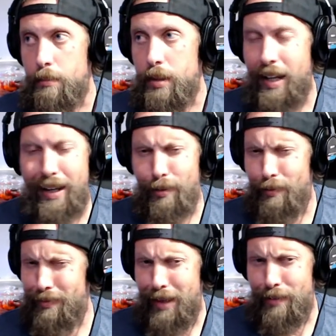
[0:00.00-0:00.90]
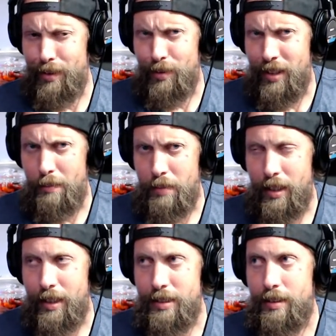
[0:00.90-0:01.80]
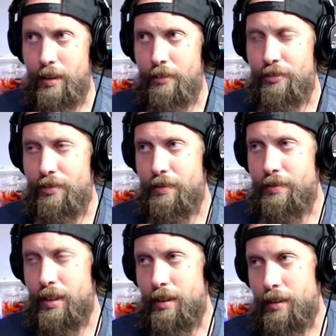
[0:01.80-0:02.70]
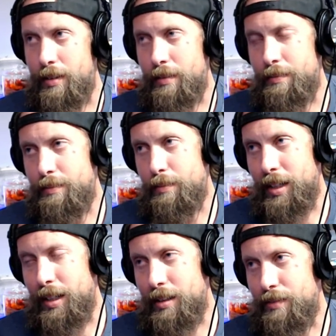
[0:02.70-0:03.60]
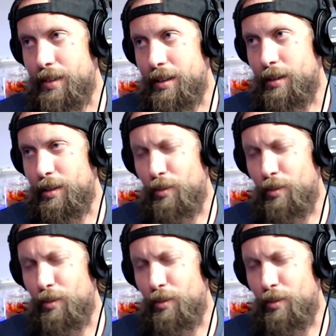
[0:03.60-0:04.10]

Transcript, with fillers: But I don't ever do that BS on the, on the beginning of the video.